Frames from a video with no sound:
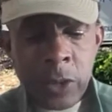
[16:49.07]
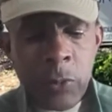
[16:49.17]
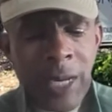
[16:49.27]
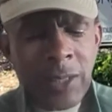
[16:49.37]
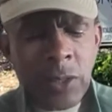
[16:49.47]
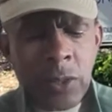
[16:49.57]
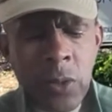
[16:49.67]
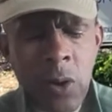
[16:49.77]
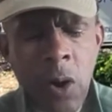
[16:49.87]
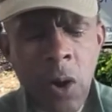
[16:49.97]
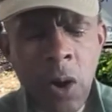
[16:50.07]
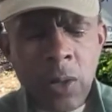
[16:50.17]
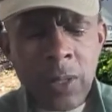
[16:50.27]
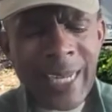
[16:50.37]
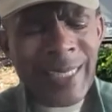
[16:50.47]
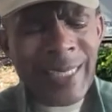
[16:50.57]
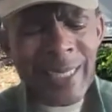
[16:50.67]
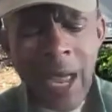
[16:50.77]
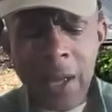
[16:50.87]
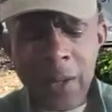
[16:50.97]
Traits are like
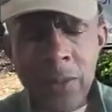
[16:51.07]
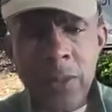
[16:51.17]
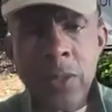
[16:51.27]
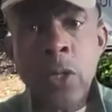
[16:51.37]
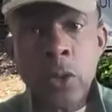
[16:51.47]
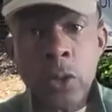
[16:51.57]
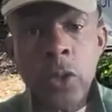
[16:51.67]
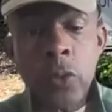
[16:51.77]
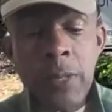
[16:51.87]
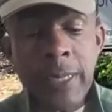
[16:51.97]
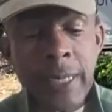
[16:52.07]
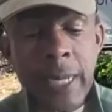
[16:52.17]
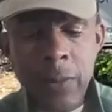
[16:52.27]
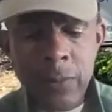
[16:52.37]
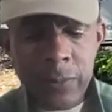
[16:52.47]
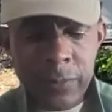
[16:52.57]
styles, too many to count.